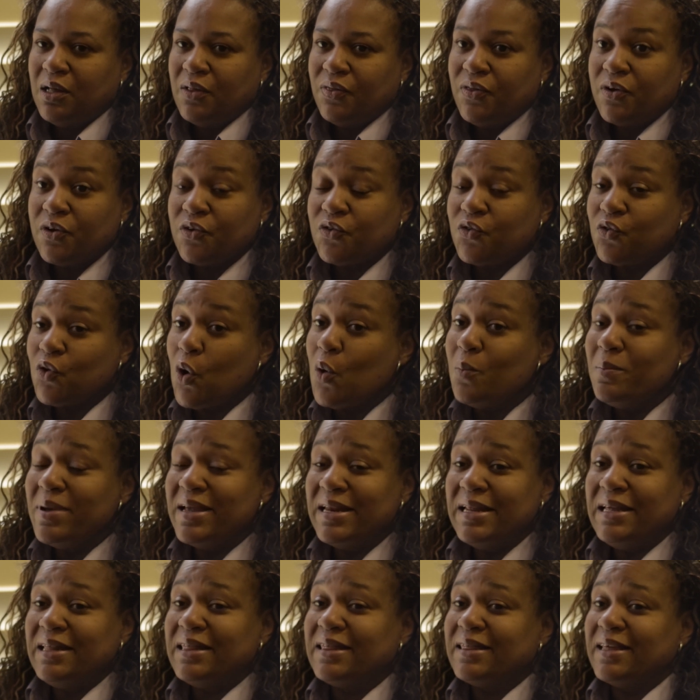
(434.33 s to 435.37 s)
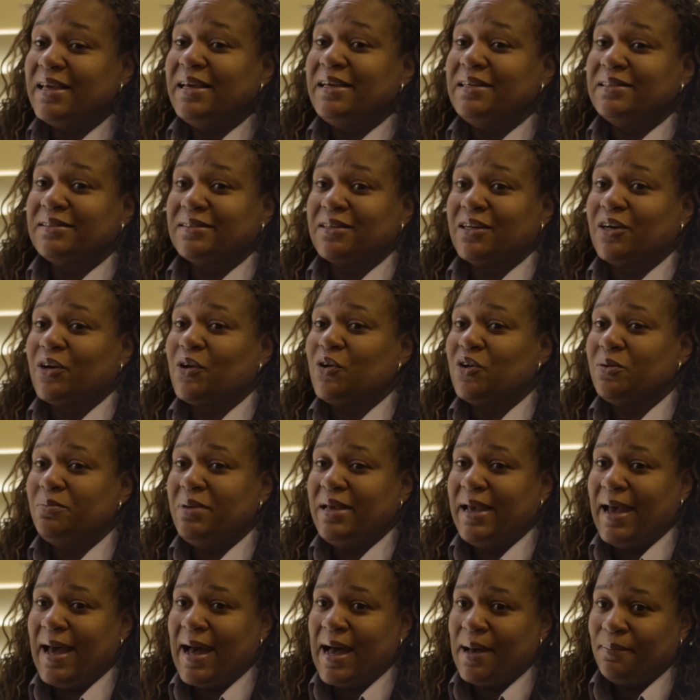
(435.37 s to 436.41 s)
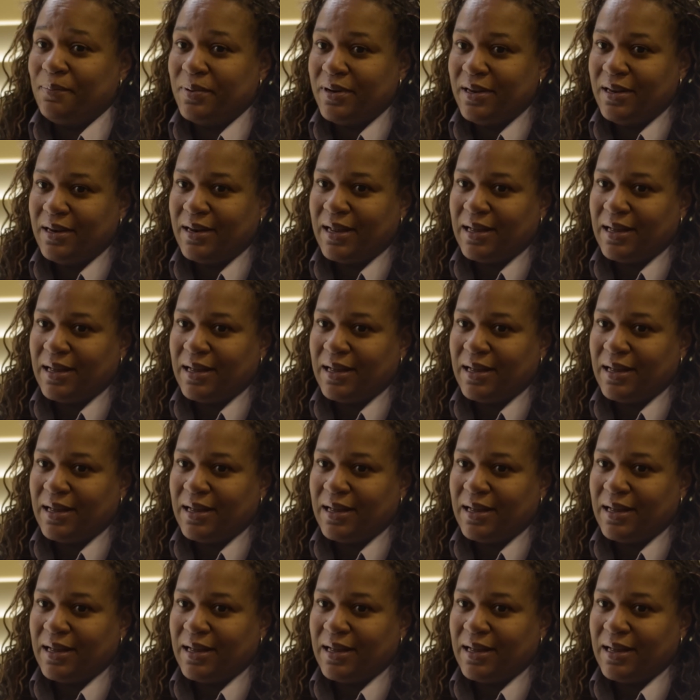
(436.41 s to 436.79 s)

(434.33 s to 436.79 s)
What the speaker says: There are so many things that are going to be happening